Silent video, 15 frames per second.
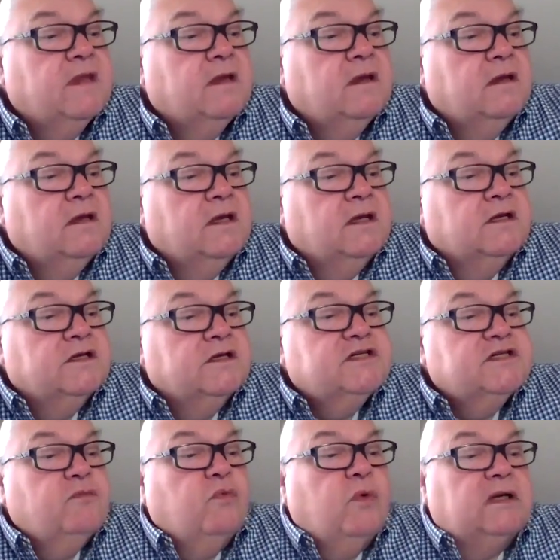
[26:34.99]
She
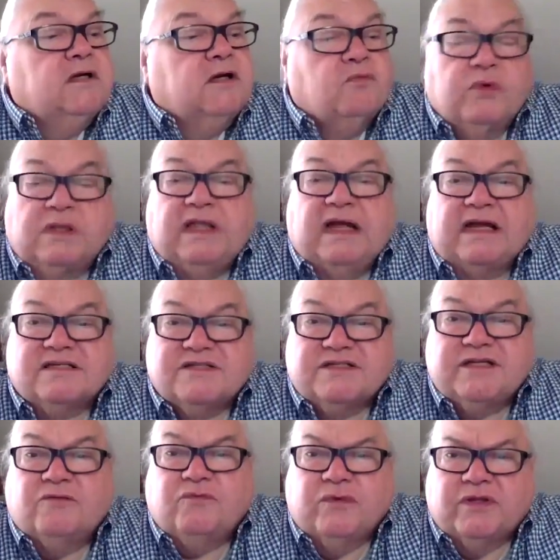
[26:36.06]
wonder, will I
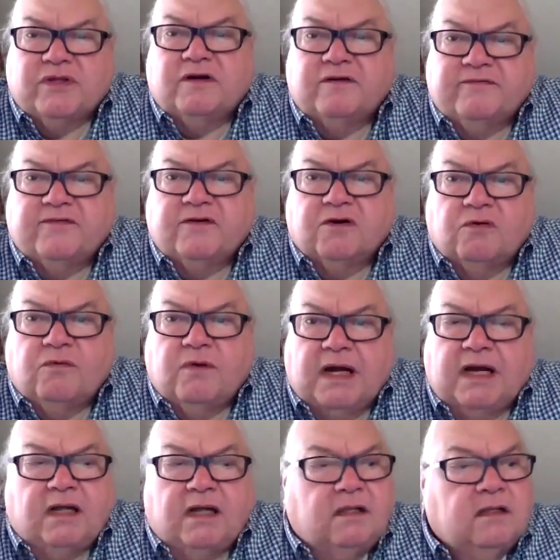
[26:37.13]
sit with her for a
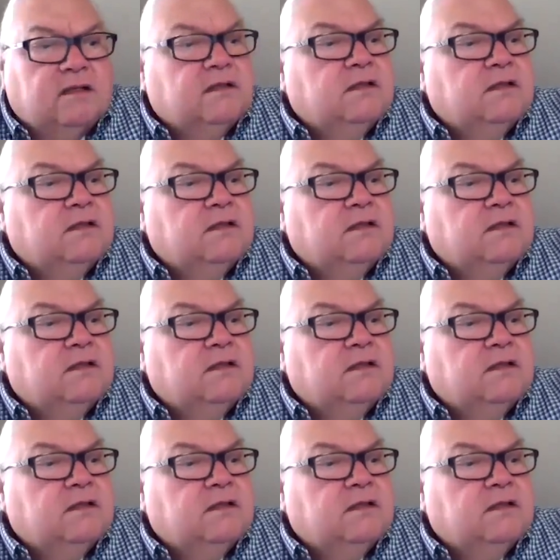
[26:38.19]
while?